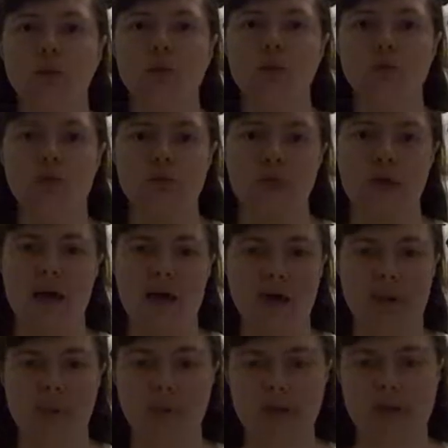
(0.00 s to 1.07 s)
will do that
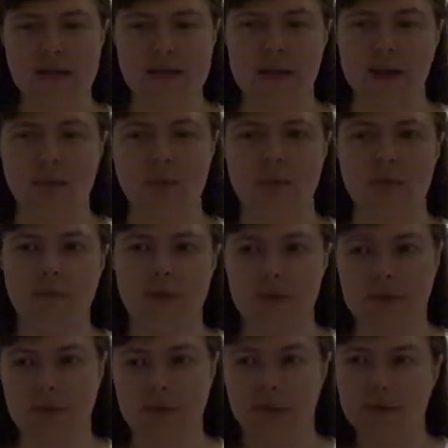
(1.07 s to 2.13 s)
in a pre-sack winter
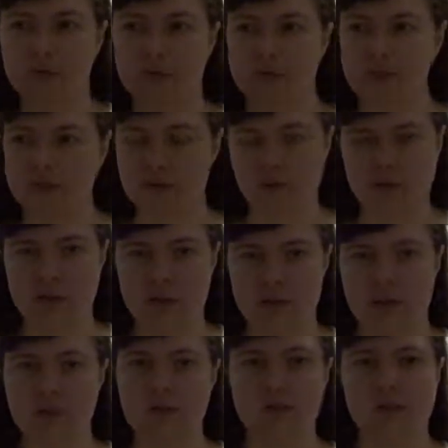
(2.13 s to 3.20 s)
video
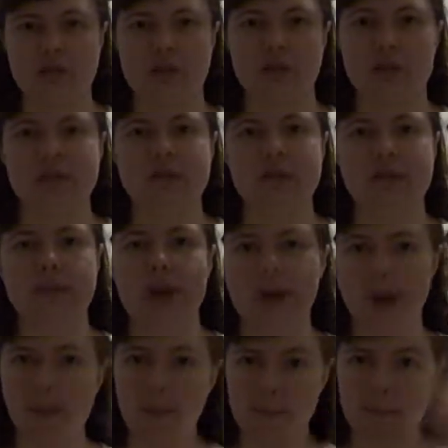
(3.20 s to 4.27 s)
soon. So until
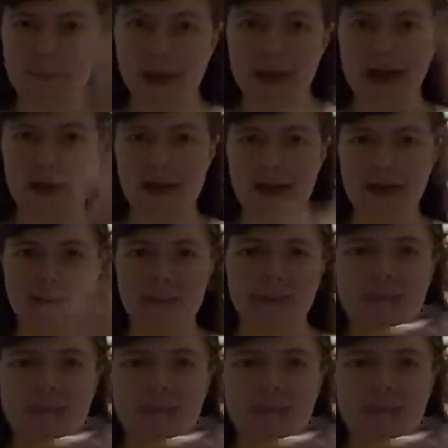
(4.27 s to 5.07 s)
then, bye!